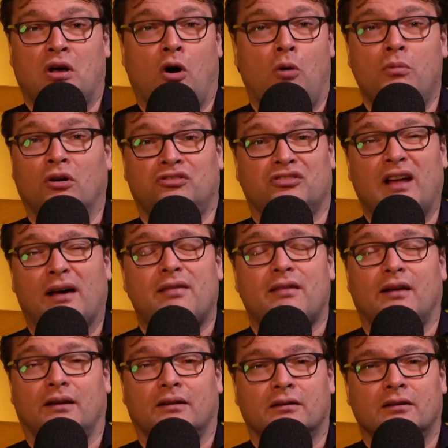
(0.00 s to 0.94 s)
almost
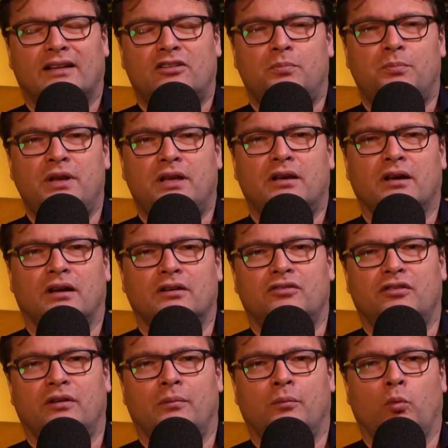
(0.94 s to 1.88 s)
nothing. That's
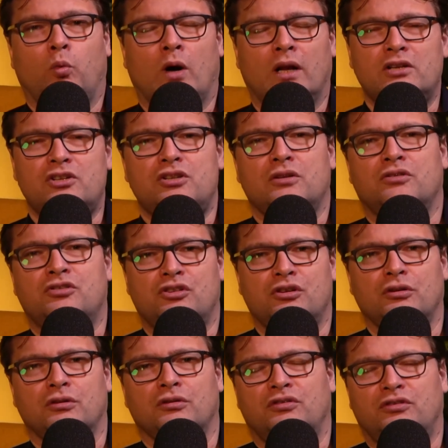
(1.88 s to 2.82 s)
because once you
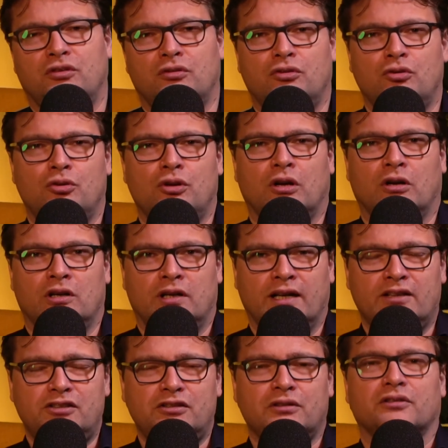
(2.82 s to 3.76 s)
choose to do your
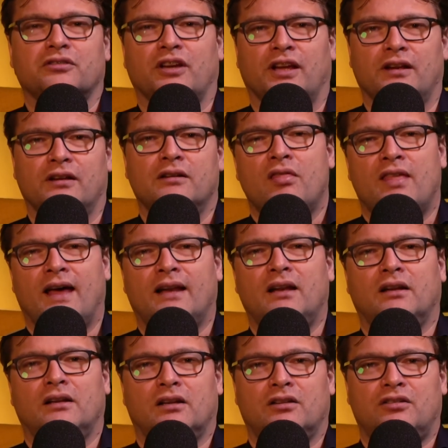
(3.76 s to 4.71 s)
initials in,
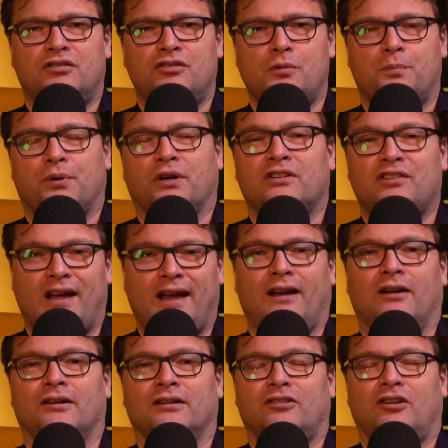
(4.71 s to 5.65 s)
then it is super
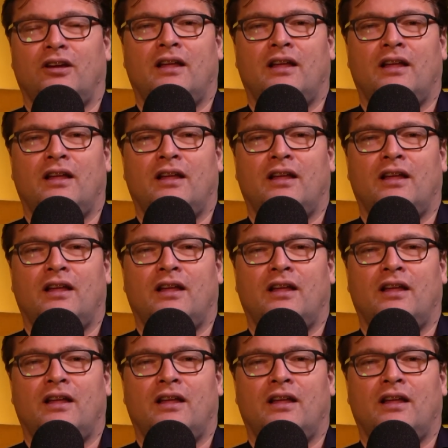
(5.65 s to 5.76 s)
tailored,